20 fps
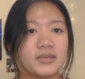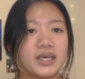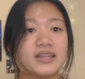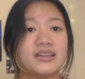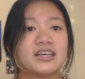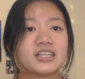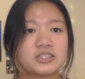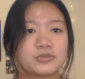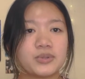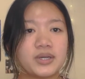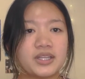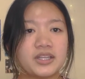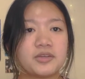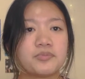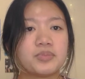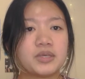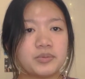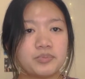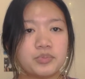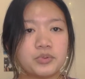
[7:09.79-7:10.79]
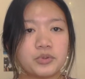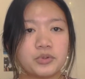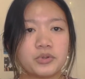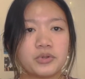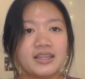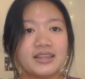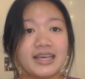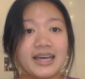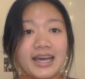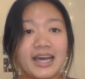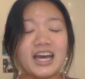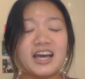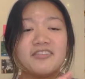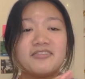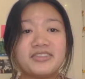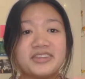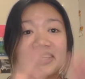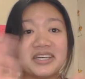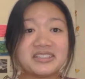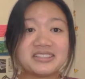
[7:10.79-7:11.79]
And that's why like people that
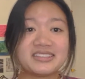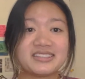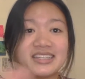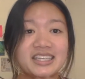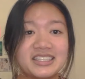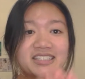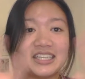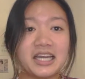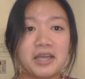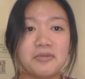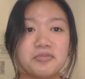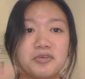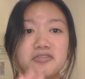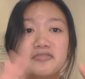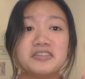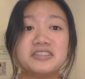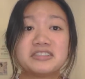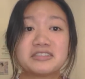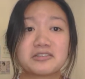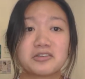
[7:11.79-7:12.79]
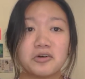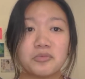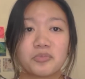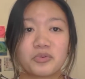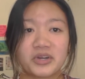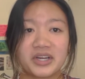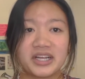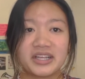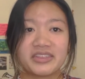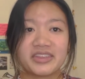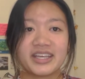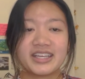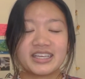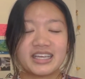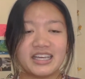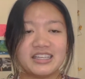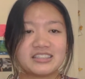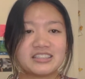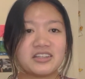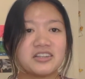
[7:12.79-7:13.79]
have that that type of physical brain like get
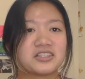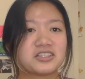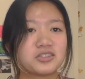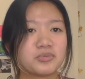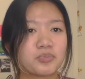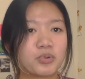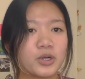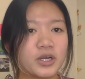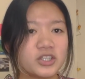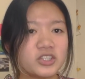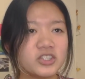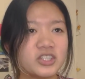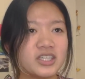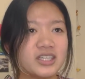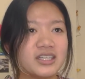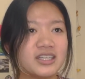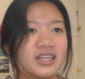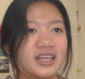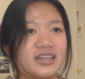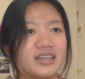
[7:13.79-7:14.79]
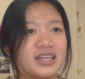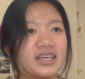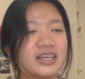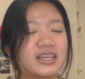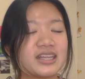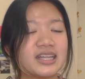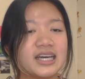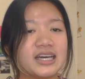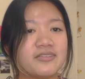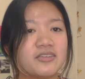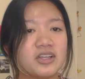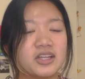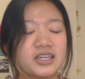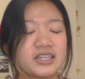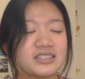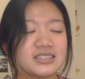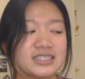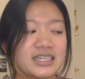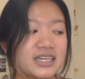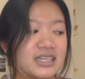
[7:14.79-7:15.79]
into like depression and like can have a lot of
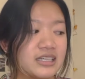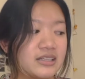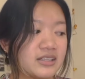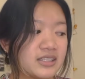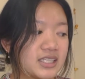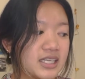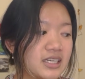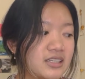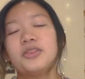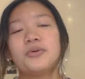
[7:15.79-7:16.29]
anxiety like that.